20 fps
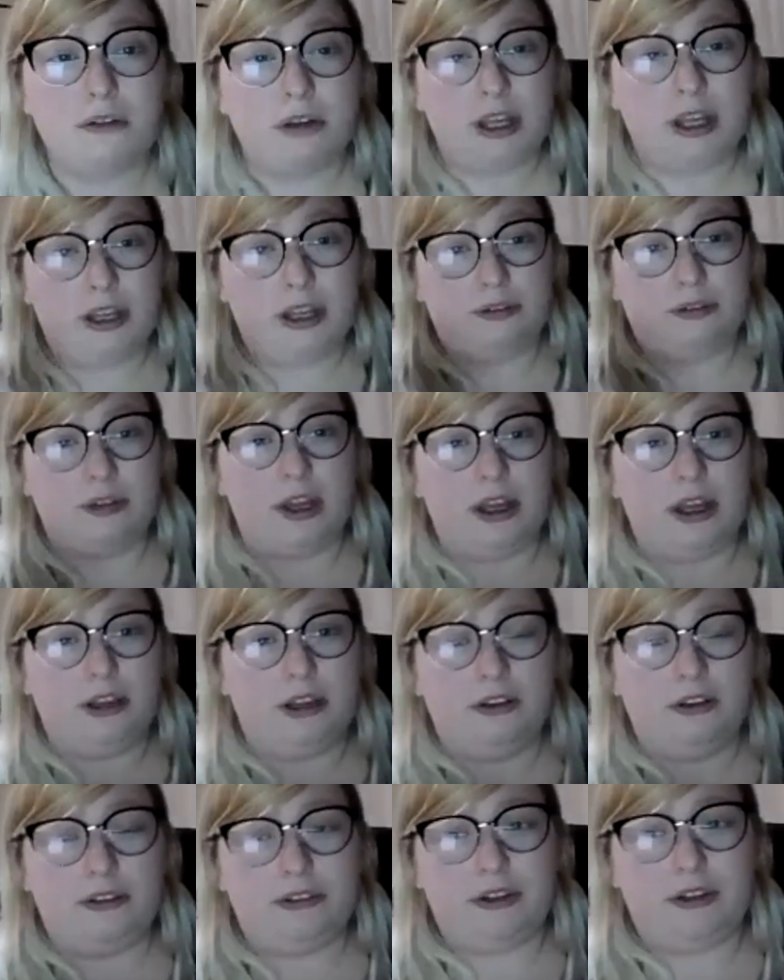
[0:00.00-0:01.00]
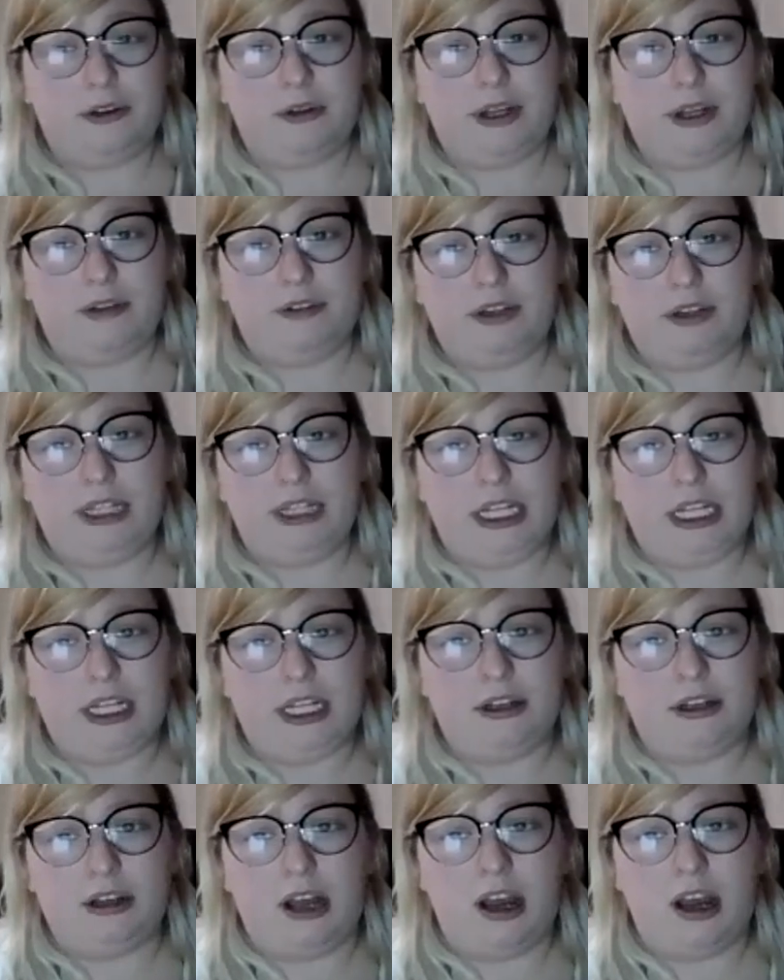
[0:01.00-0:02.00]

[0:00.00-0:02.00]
it looks like we have a lead.